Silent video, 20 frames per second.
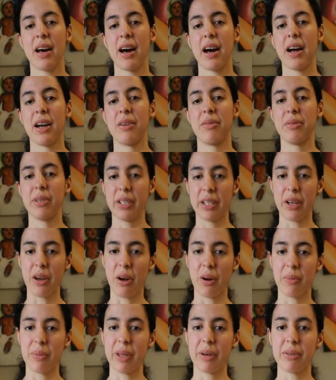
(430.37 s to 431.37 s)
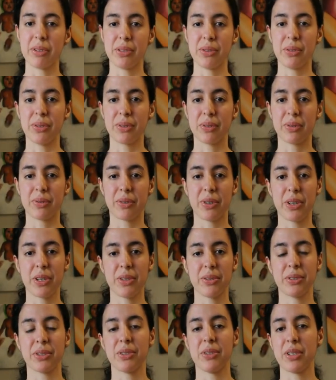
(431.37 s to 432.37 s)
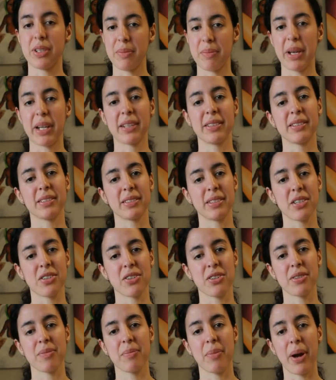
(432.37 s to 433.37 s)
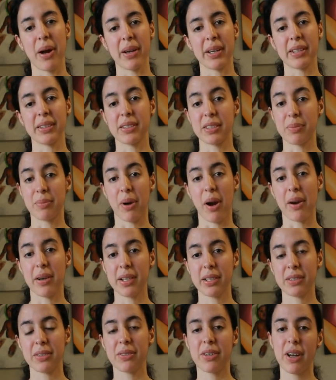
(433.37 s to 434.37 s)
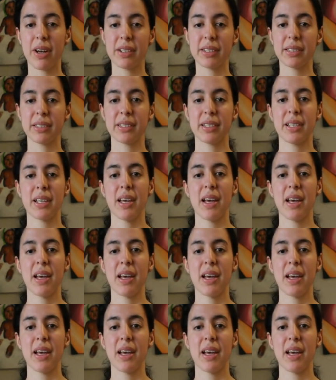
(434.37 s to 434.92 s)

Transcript: I really hope that was useful for you so you can make a decision buying this product or not.